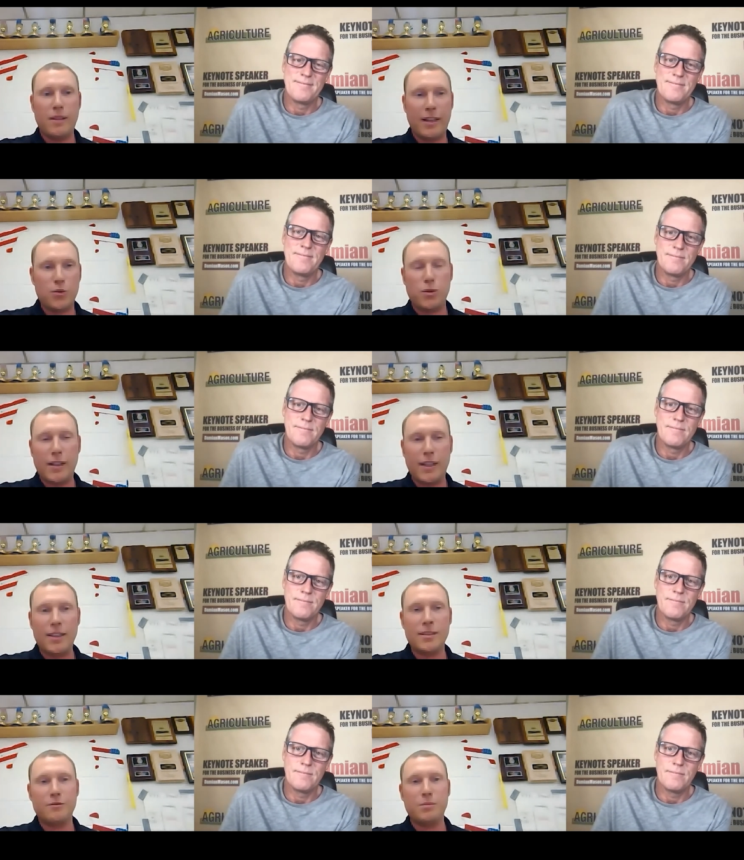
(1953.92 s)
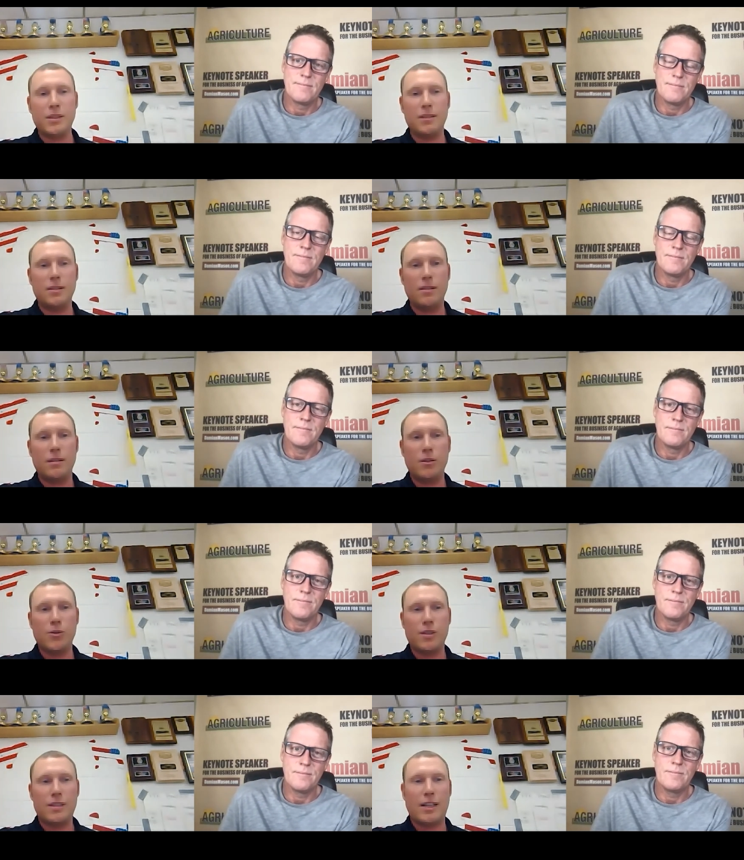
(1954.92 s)
Speaker 1: that's what I love, but
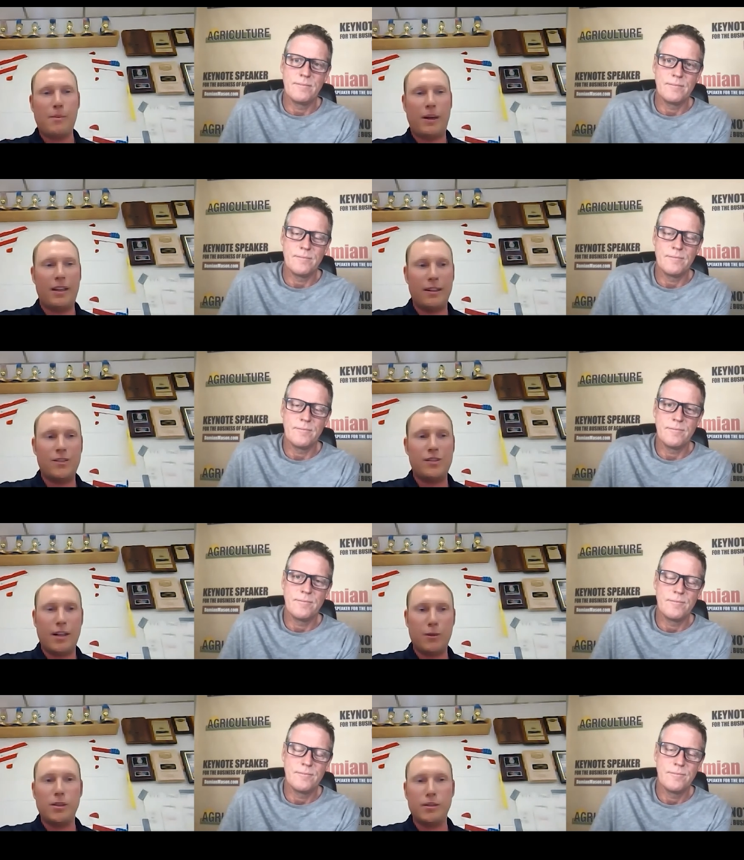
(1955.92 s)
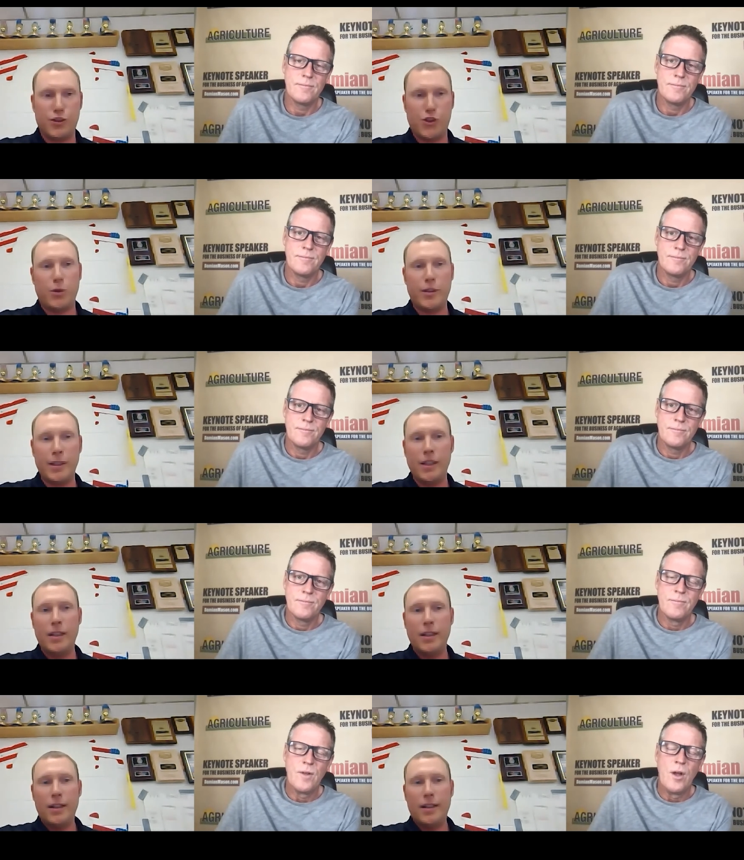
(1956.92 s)
those are the type of kids that I really enjoy.
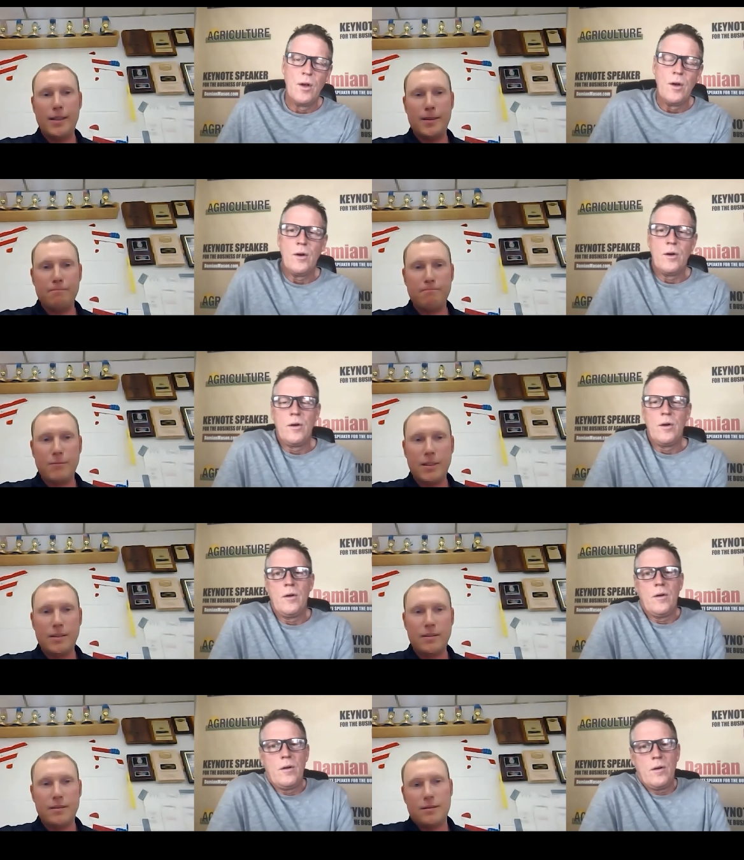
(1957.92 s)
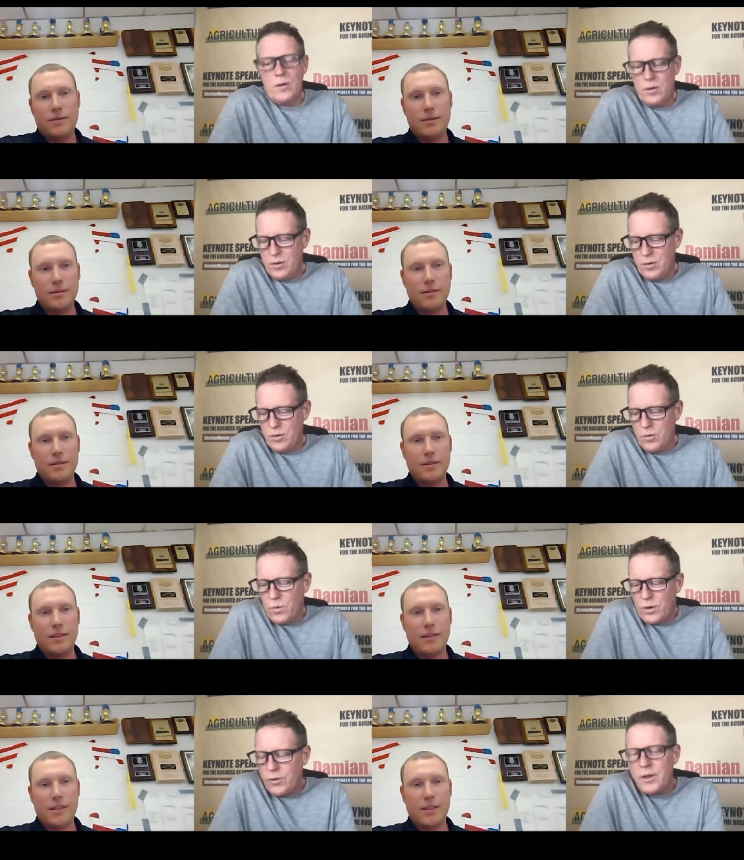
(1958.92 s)
Um,
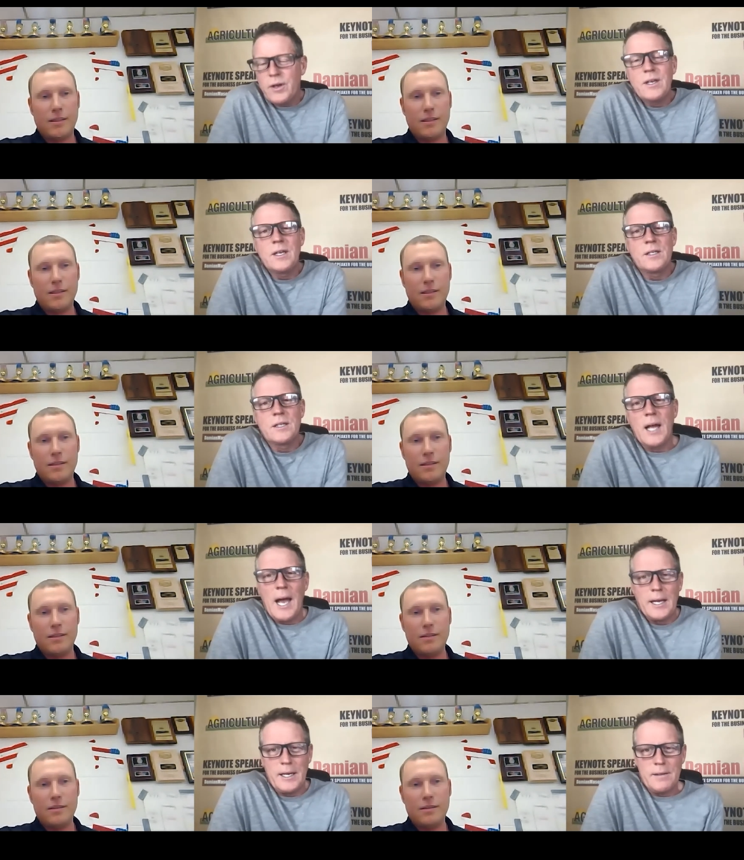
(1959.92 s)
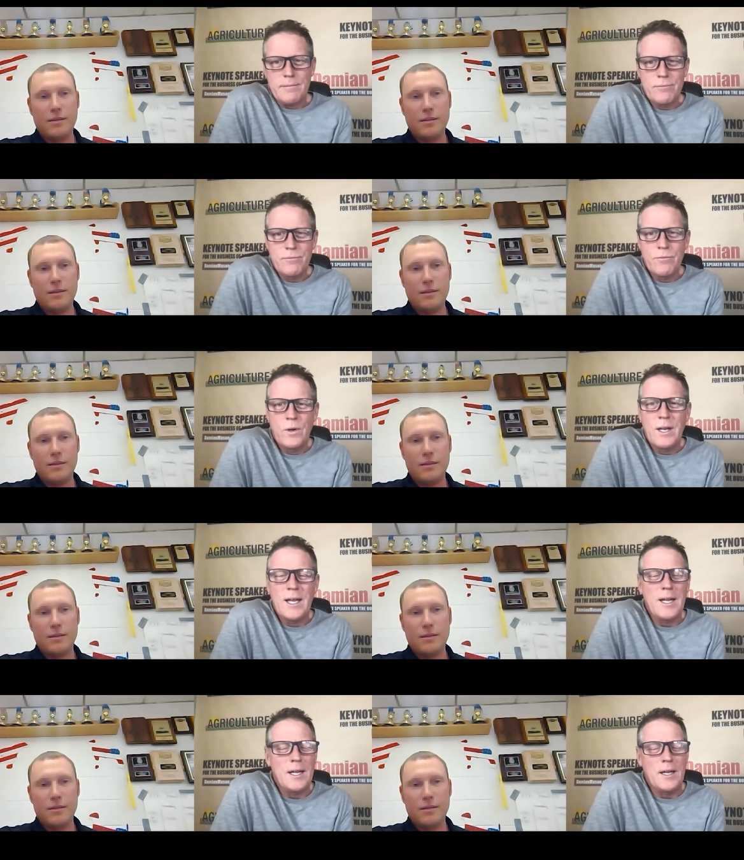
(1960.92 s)
Speaker 2: what are the kids lacking? when
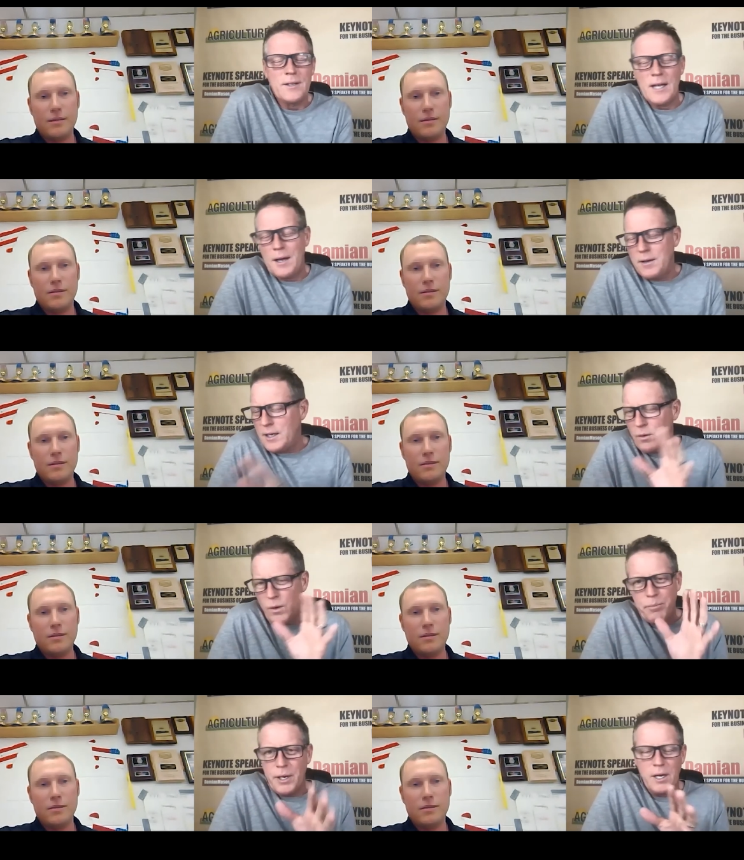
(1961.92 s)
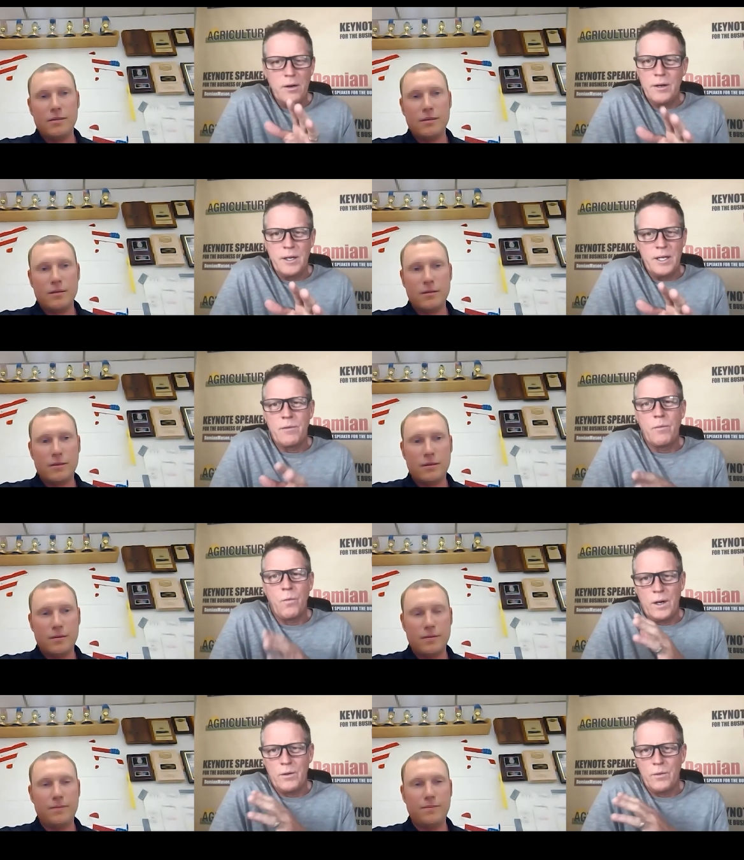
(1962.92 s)
and, and it's not in any way picking on any of
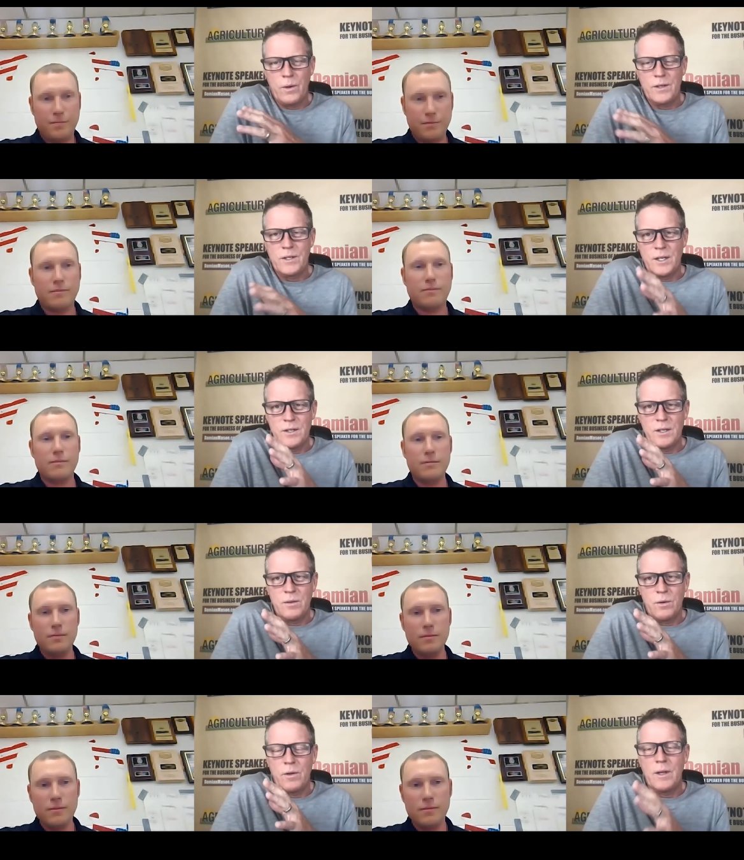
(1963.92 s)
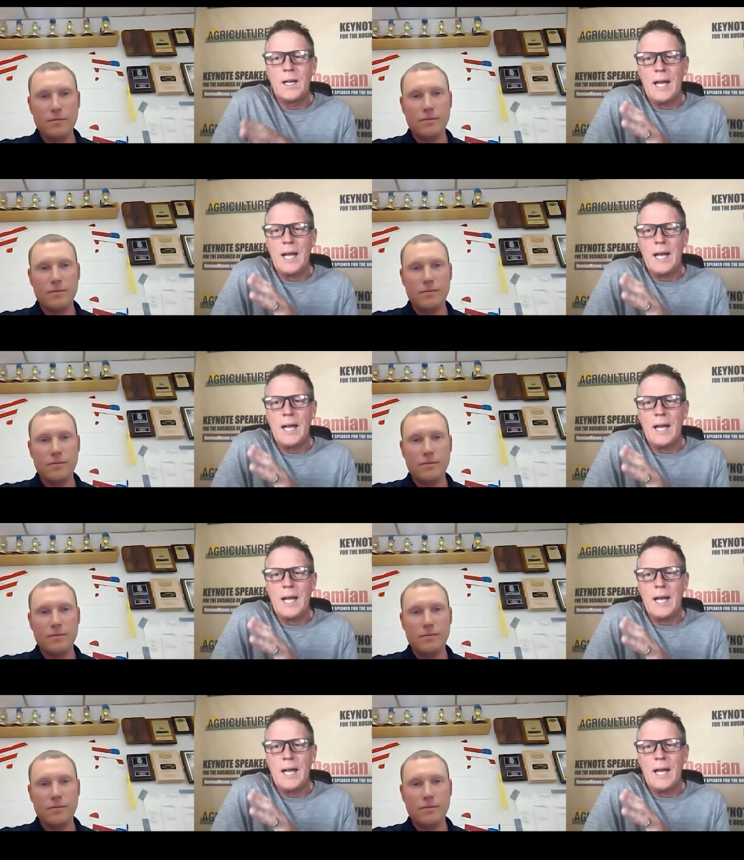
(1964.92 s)
them. What what is it? Is it are they